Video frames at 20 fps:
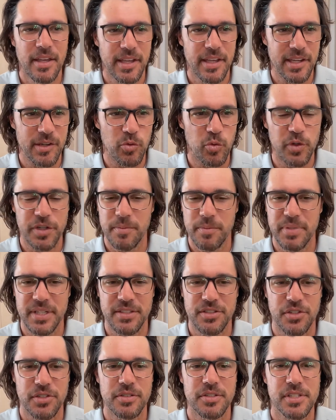It wouldn't be
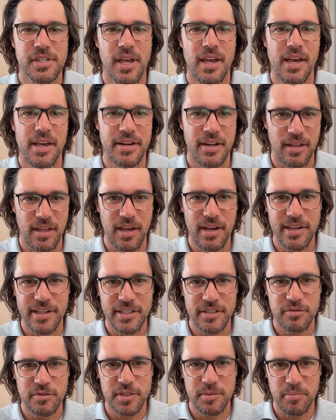true sciatica,
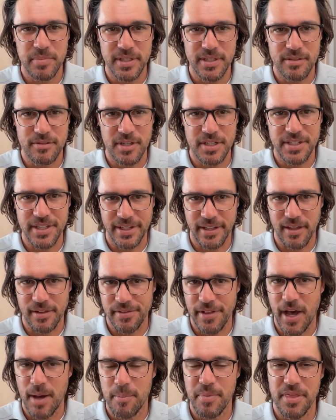it would be
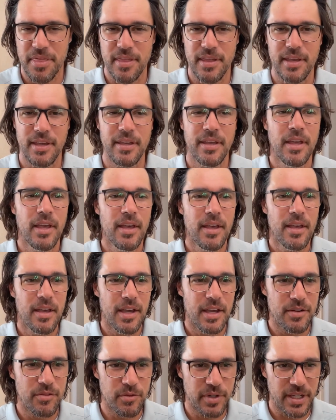radiculopathy.
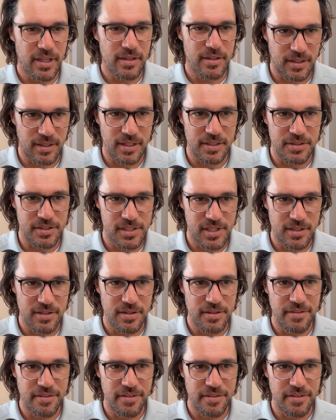And we can consider the